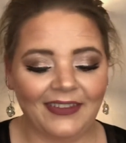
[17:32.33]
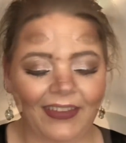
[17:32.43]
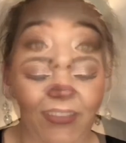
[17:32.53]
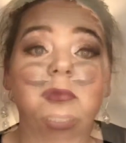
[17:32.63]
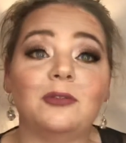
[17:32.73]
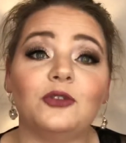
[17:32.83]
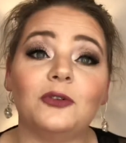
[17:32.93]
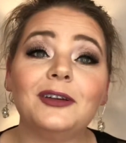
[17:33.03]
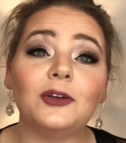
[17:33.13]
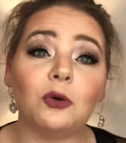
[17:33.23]
From
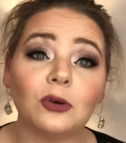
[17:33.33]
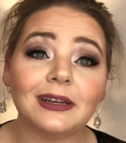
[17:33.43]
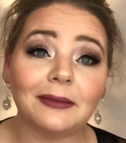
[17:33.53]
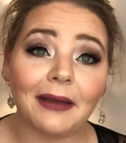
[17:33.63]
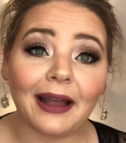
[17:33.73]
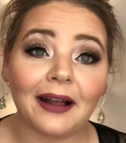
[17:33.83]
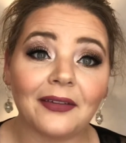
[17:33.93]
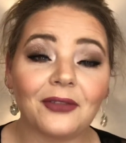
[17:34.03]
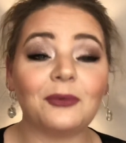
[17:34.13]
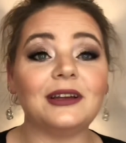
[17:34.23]
doing Courtney
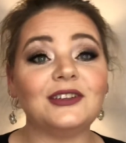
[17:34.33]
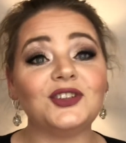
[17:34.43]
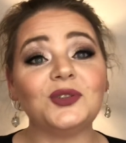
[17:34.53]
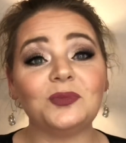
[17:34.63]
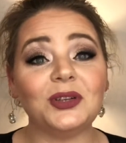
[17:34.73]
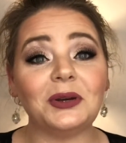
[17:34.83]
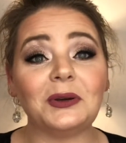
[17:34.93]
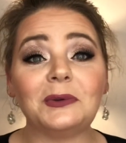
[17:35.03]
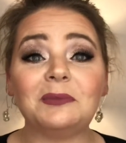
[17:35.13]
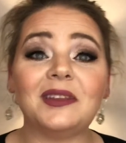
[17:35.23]
math, which, you
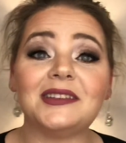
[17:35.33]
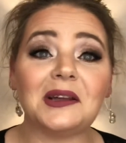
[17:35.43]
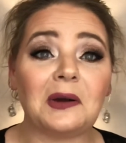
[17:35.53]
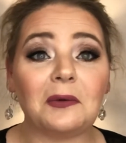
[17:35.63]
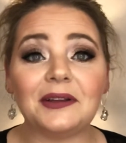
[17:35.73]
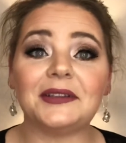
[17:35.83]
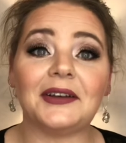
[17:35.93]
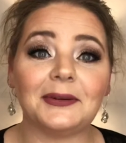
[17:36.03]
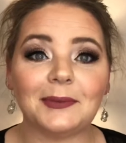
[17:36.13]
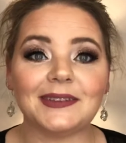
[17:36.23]
know, it's not always
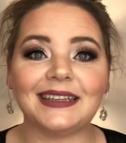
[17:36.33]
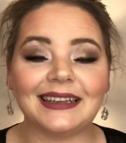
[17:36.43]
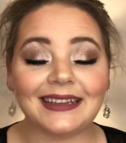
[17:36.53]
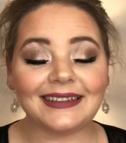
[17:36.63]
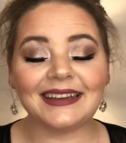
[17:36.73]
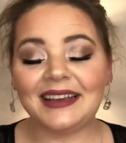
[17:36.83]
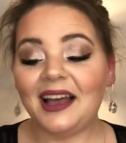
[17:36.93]
100%.